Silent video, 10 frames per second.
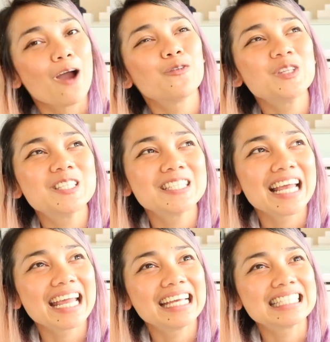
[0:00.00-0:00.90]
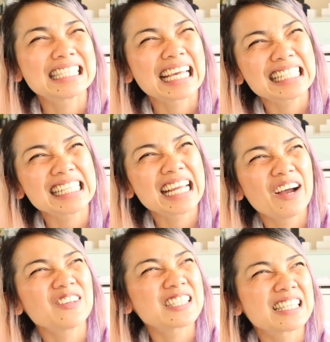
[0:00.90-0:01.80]
I would say sketching
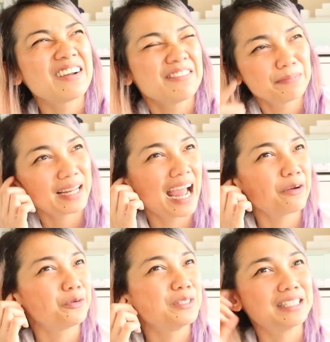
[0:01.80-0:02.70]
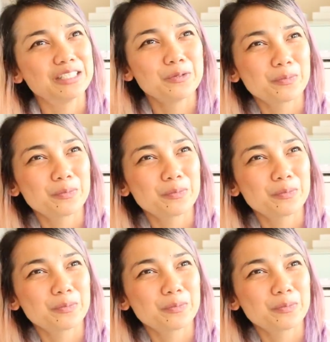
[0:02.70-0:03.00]
out stuff, but I would still